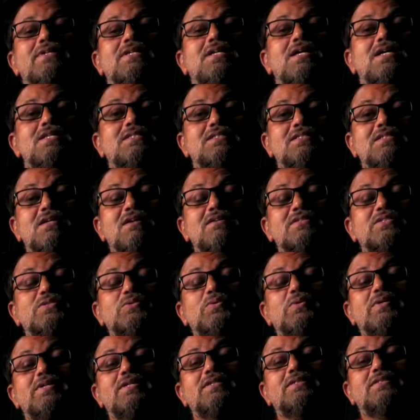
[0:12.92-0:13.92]
well as
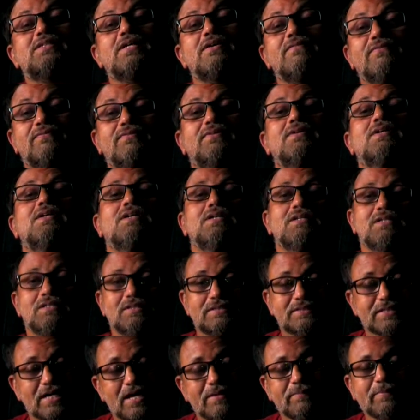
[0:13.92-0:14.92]
non-students of
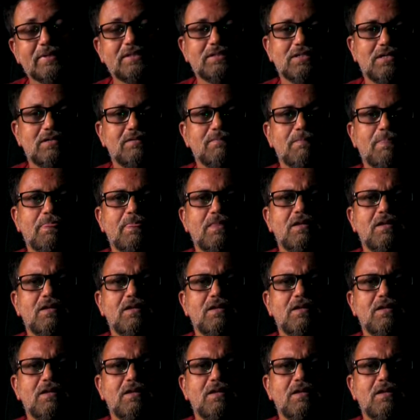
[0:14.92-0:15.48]
SAIMEDHA.